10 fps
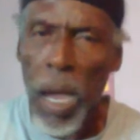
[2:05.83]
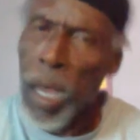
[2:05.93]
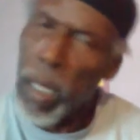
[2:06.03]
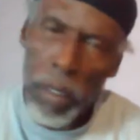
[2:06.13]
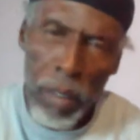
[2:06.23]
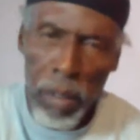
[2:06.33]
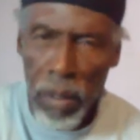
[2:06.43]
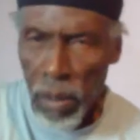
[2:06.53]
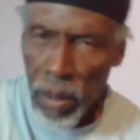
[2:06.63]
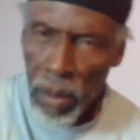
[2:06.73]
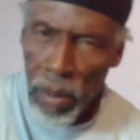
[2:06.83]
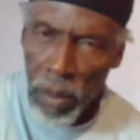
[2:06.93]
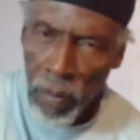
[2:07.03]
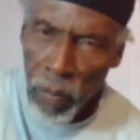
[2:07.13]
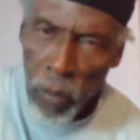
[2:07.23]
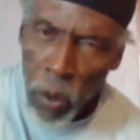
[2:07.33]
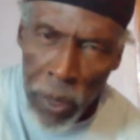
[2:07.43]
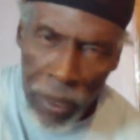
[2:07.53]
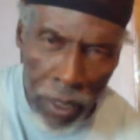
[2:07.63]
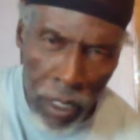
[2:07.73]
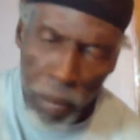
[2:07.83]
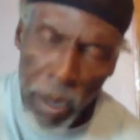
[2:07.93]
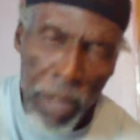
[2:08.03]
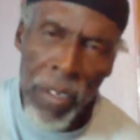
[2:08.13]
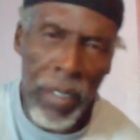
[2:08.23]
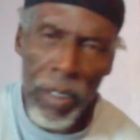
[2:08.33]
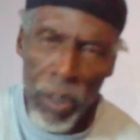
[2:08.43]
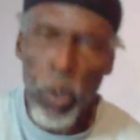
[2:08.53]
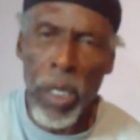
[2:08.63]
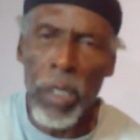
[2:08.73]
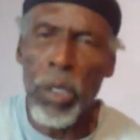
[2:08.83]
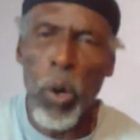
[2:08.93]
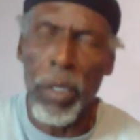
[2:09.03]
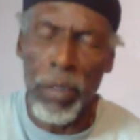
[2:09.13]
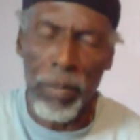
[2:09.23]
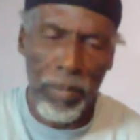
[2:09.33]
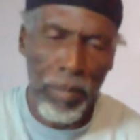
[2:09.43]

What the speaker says: and 4 weeks in the month, and so on and so on.